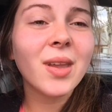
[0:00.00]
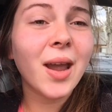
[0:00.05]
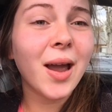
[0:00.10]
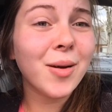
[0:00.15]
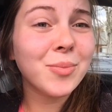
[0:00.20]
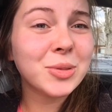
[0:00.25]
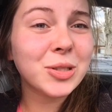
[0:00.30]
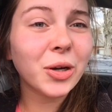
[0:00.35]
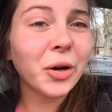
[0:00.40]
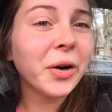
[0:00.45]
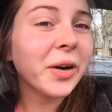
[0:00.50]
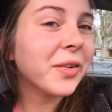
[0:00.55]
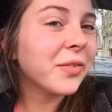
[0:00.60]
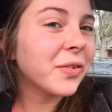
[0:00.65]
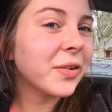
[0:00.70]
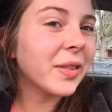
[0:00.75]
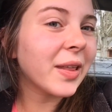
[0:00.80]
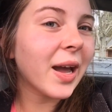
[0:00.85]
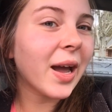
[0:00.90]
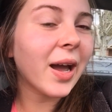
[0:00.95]
I'm sorry
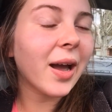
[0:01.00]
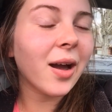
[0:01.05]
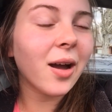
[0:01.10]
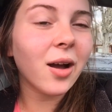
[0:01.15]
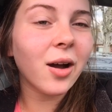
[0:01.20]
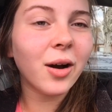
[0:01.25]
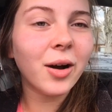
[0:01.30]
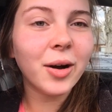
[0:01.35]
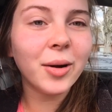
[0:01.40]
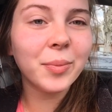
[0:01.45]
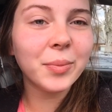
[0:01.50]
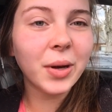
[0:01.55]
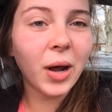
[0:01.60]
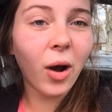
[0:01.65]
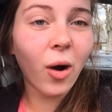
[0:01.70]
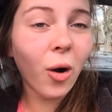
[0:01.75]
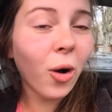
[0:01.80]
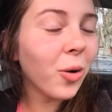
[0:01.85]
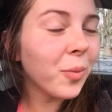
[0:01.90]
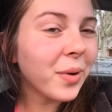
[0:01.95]
for that.
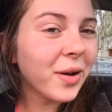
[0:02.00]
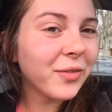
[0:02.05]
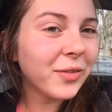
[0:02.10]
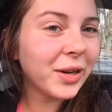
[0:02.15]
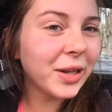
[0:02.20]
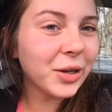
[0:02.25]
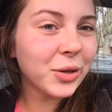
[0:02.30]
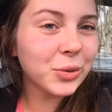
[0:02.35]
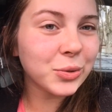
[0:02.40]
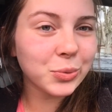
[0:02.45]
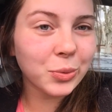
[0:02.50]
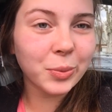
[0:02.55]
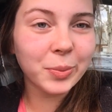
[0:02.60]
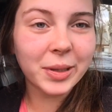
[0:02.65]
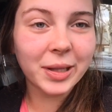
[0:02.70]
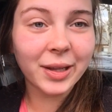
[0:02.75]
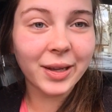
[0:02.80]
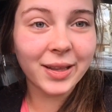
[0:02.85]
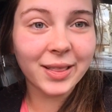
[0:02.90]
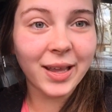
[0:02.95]
Not all my videos will
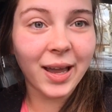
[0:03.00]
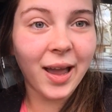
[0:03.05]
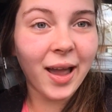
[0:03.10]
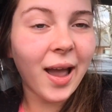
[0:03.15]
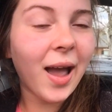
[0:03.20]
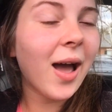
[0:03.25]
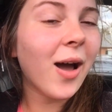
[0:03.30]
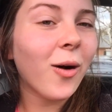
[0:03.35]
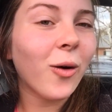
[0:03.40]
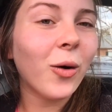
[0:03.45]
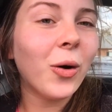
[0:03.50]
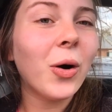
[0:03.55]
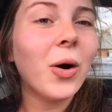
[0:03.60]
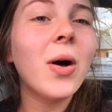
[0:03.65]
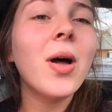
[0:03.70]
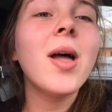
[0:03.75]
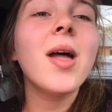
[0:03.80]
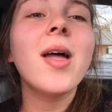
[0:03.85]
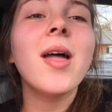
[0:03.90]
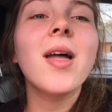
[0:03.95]
be like that at all,
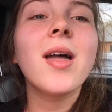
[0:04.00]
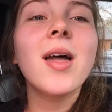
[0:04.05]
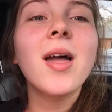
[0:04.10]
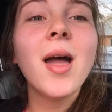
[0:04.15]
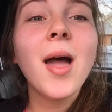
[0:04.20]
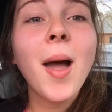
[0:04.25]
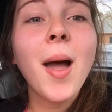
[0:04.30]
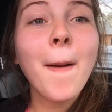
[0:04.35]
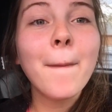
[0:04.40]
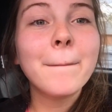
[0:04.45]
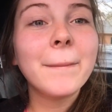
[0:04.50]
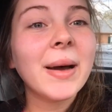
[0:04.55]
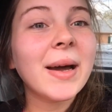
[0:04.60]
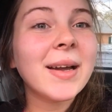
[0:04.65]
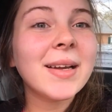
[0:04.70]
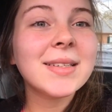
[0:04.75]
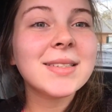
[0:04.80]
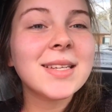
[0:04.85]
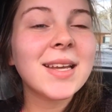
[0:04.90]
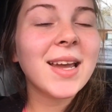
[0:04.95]

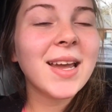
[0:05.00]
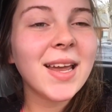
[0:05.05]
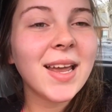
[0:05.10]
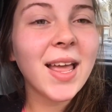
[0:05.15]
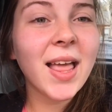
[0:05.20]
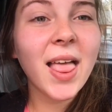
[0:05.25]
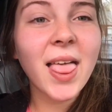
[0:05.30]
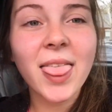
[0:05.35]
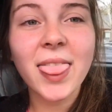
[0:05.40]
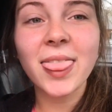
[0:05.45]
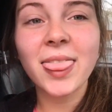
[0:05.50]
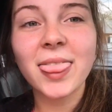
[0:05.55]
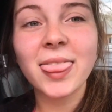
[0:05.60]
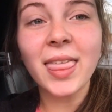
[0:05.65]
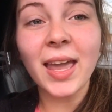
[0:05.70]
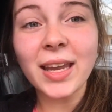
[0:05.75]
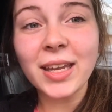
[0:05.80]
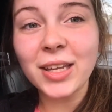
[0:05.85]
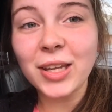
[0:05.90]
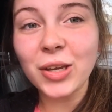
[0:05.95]
but
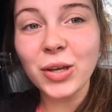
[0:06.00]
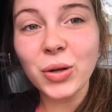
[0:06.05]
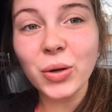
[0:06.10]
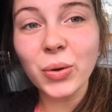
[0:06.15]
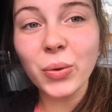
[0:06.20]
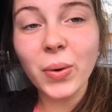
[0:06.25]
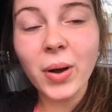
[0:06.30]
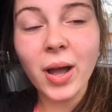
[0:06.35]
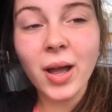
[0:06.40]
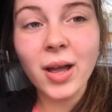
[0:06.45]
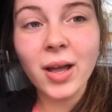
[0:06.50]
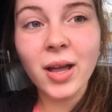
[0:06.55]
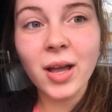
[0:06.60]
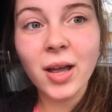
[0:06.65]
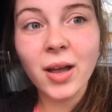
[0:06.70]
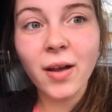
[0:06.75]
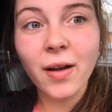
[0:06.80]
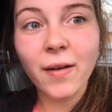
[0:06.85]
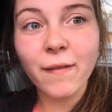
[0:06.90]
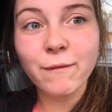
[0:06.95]
thank you
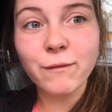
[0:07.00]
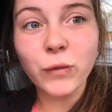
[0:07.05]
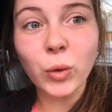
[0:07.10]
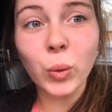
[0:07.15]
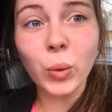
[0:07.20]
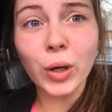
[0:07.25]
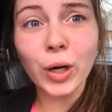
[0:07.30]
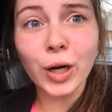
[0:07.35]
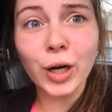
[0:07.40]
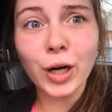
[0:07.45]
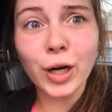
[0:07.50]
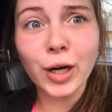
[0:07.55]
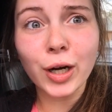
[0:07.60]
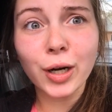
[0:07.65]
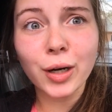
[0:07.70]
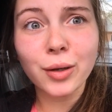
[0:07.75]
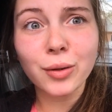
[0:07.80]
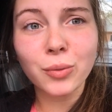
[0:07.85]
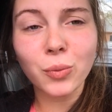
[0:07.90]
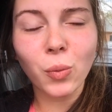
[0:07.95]

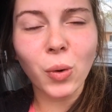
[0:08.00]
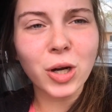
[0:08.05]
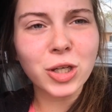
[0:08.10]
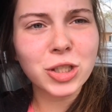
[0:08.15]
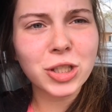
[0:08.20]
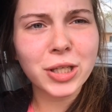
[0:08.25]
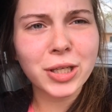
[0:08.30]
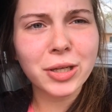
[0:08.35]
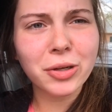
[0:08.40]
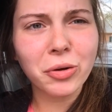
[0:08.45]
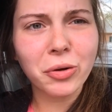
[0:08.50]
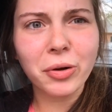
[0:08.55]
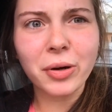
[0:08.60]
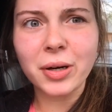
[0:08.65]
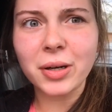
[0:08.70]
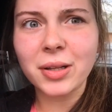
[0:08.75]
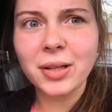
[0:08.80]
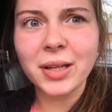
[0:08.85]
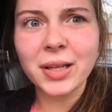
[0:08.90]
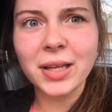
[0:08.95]
for watching
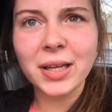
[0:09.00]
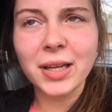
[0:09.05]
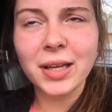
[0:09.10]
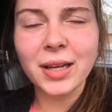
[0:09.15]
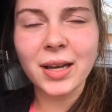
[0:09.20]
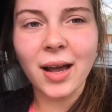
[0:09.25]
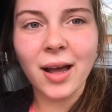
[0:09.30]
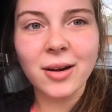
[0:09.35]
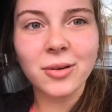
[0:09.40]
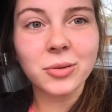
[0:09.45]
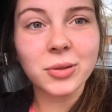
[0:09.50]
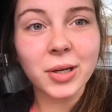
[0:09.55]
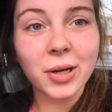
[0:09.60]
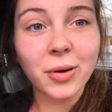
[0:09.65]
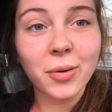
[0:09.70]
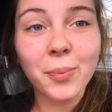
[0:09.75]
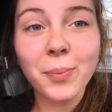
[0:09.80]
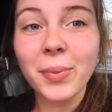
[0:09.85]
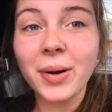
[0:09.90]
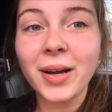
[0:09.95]
or clicking, I don't
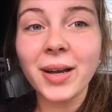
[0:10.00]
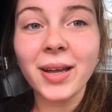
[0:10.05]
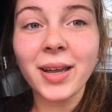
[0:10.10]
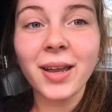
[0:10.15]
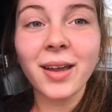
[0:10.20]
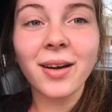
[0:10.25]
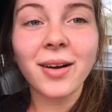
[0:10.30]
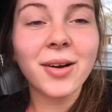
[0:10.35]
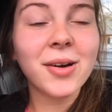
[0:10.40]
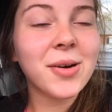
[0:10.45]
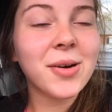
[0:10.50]
know, but